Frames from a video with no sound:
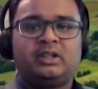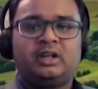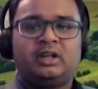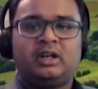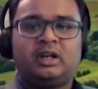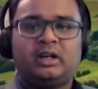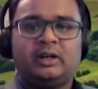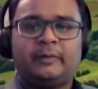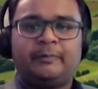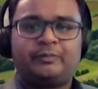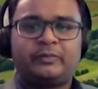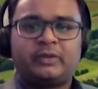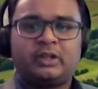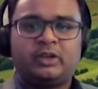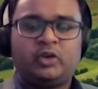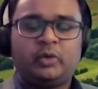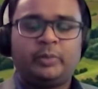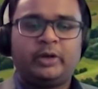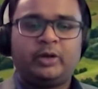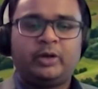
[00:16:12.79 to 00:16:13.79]

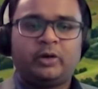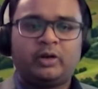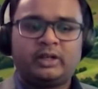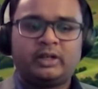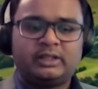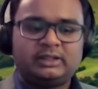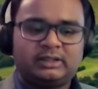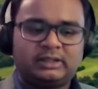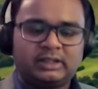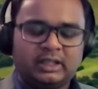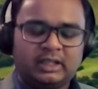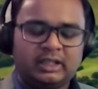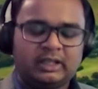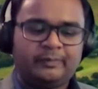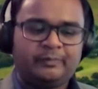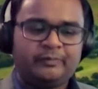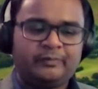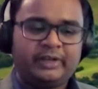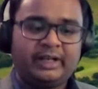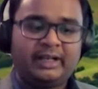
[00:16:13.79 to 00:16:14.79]
To be honest,
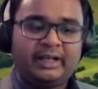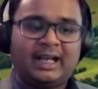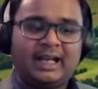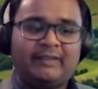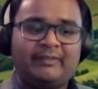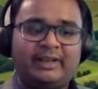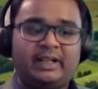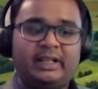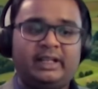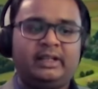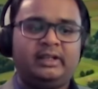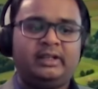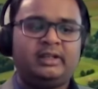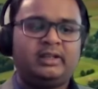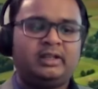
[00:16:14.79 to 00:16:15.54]
we didn't have any